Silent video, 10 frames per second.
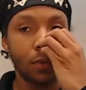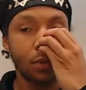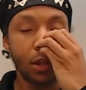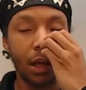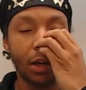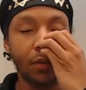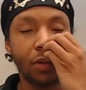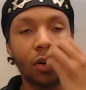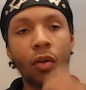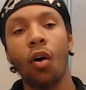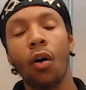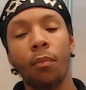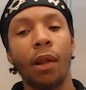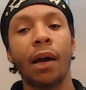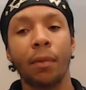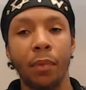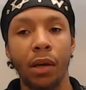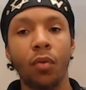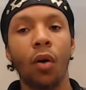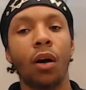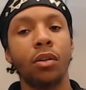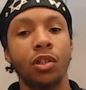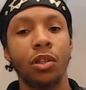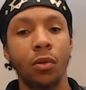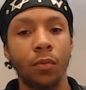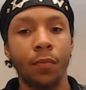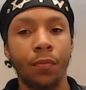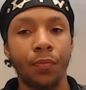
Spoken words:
So like you so-called black man, you are a Jew,